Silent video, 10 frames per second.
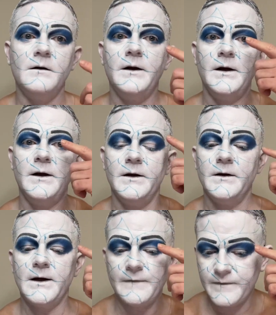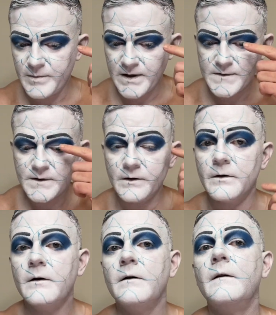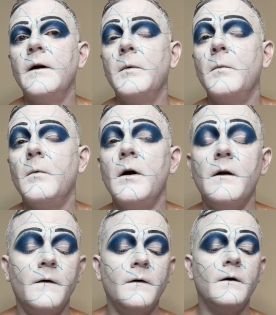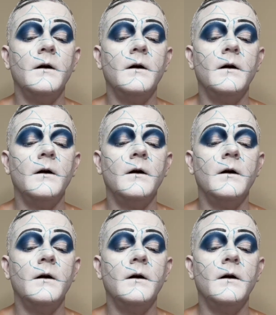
and got the base color that we want.